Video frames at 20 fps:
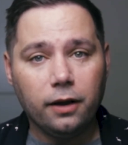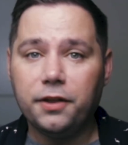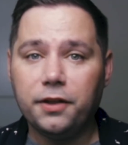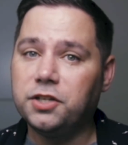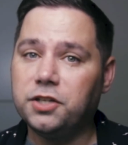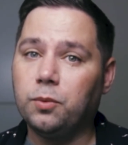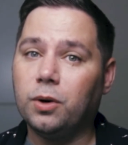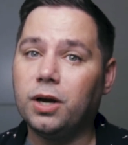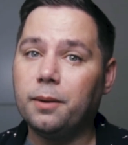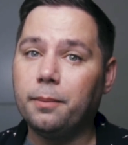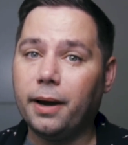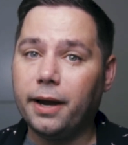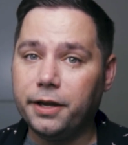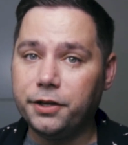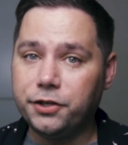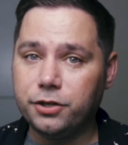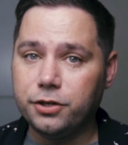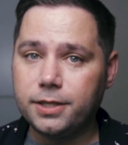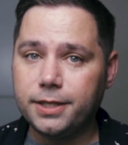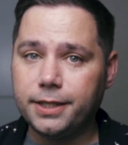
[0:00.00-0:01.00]
They just want to buy a
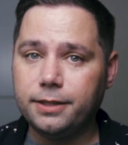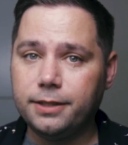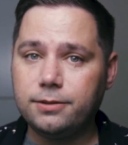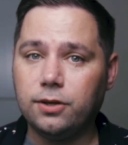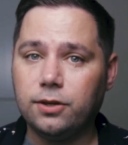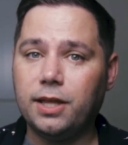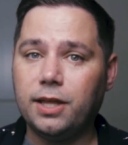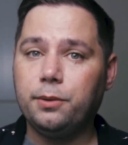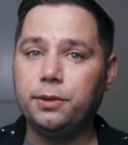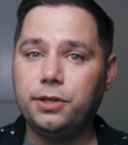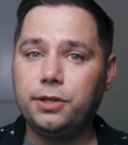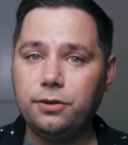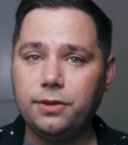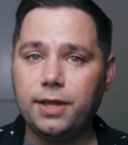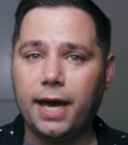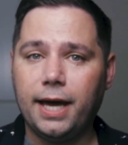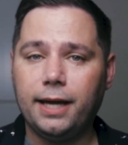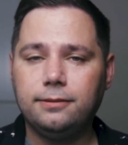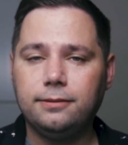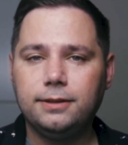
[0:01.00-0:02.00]
jersey, so they would do
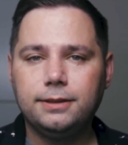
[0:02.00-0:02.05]
that.